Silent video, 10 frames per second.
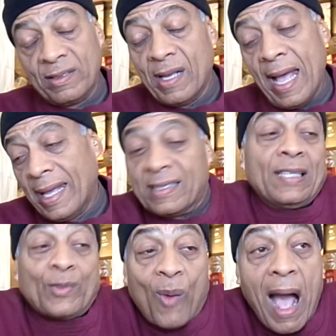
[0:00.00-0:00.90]
I guess
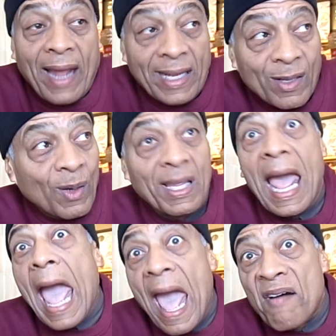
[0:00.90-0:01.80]
that's why they call it
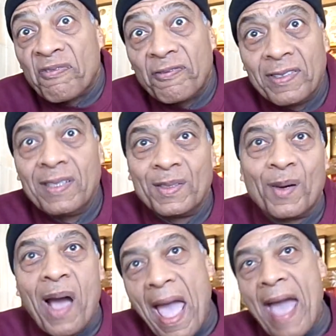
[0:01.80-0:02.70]
half.
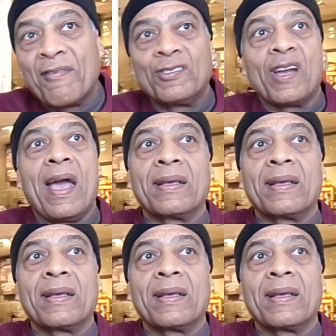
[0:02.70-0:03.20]
A half track.